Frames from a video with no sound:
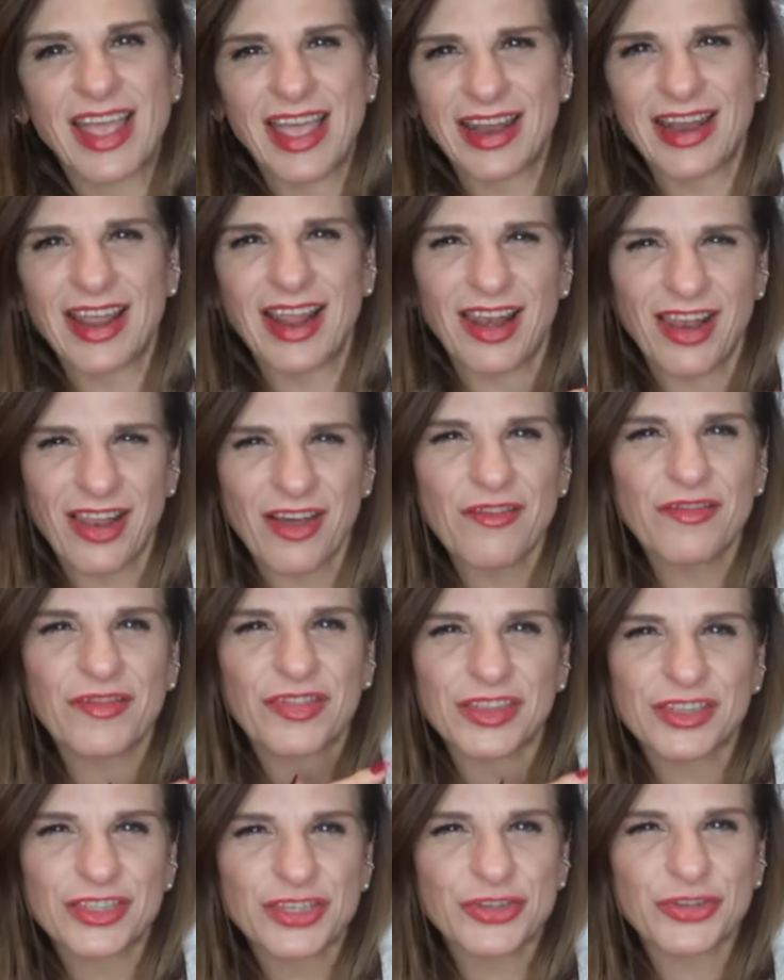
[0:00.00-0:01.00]
And I
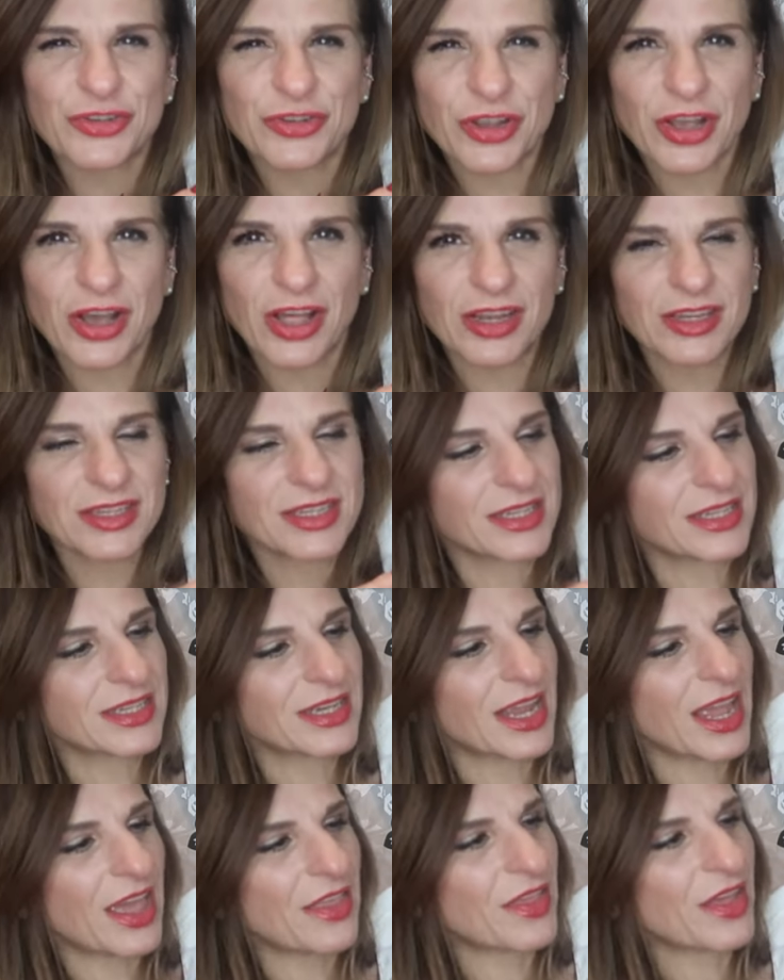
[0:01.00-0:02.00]
love the two colours
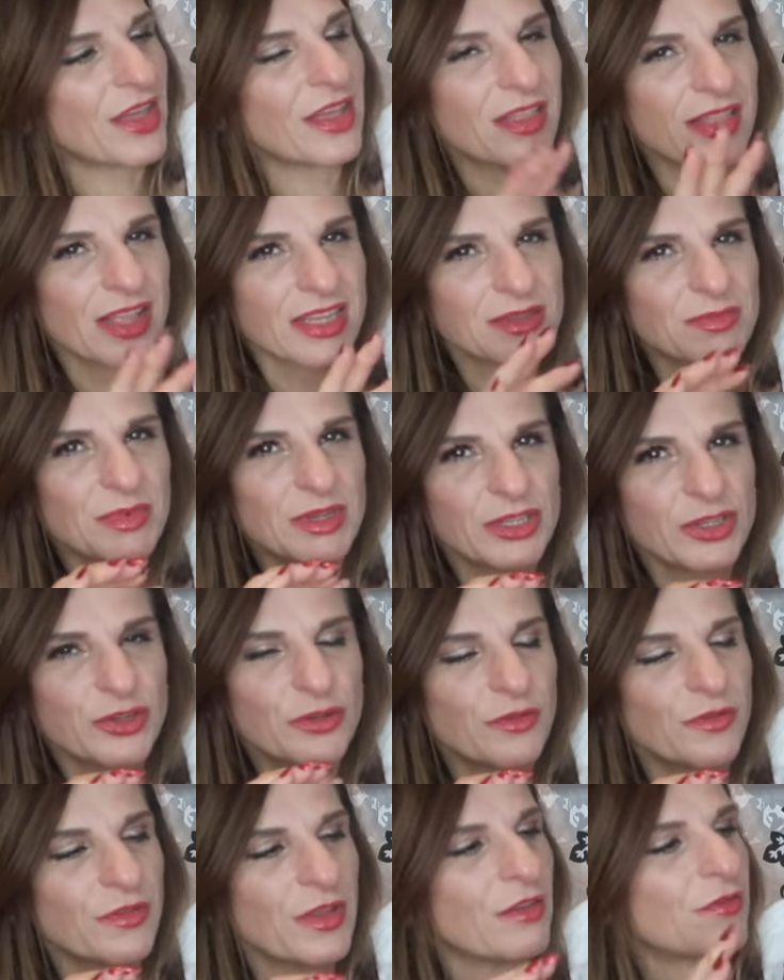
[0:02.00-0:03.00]
together. That's my
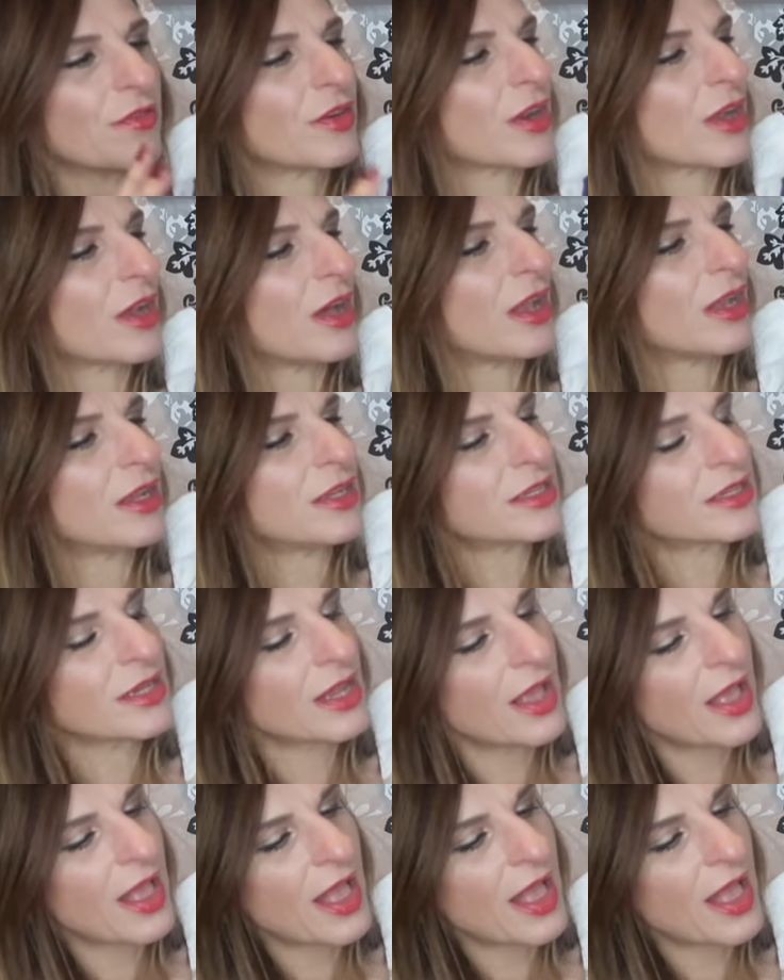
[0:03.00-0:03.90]
two favourite colours.